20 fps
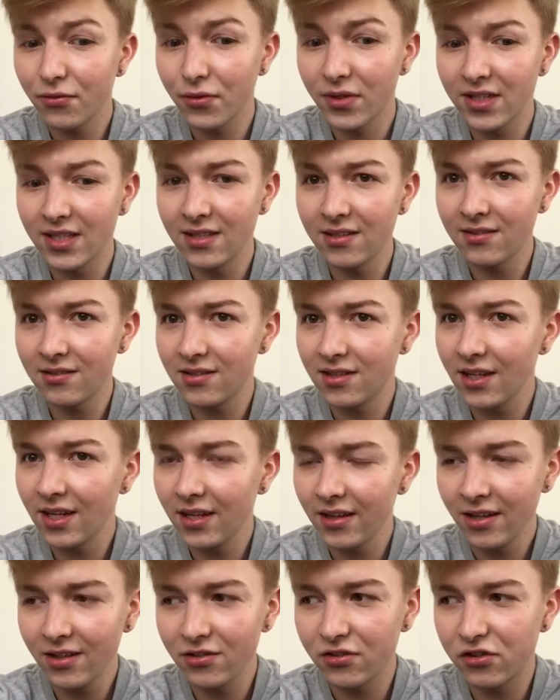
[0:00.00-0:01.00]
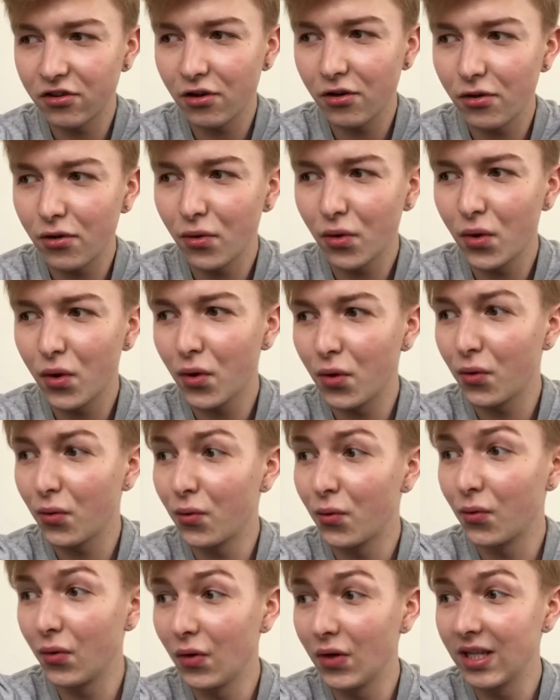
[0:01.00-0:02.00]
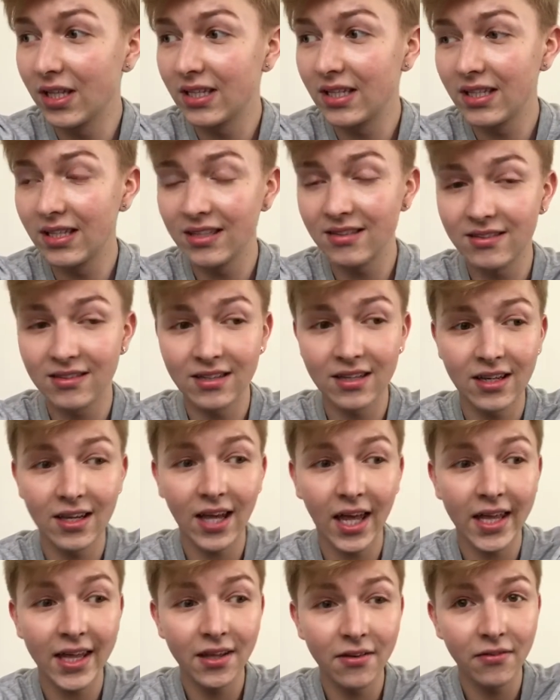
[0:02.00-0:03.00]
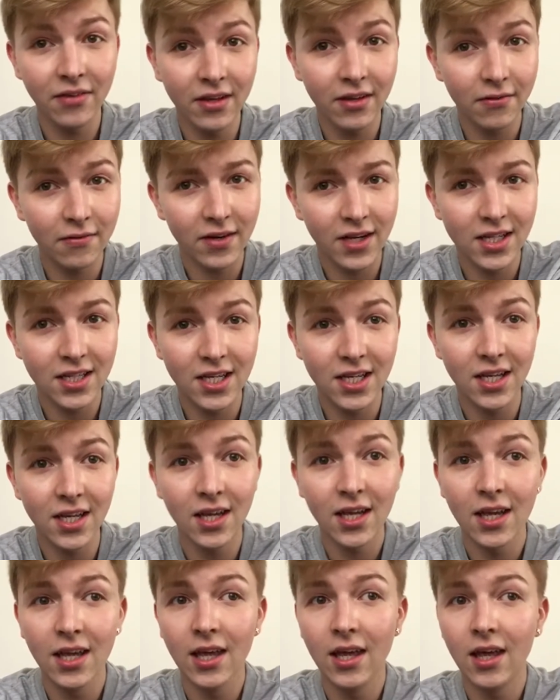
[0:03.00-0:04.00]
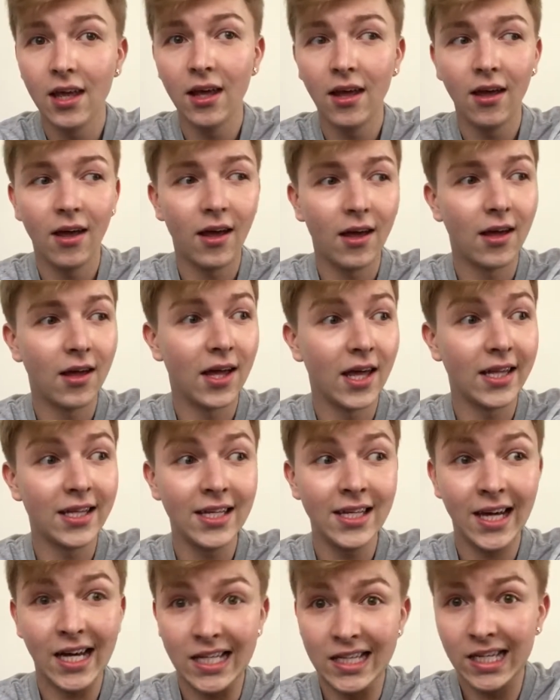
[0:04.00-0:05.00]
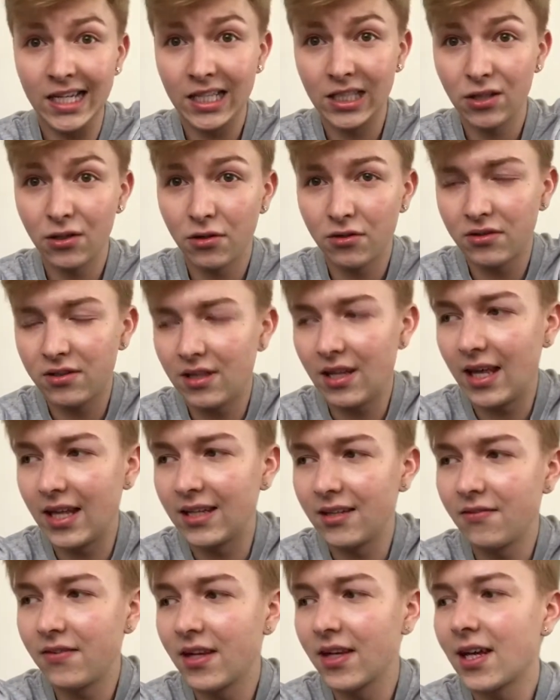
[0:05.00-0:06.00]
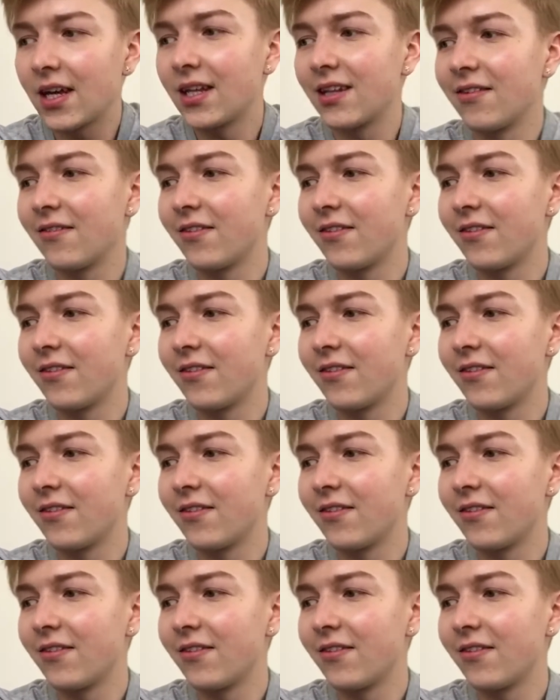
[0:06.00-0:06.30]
We didn't say any joke, we didn't say anything funny, any anecdote, anything.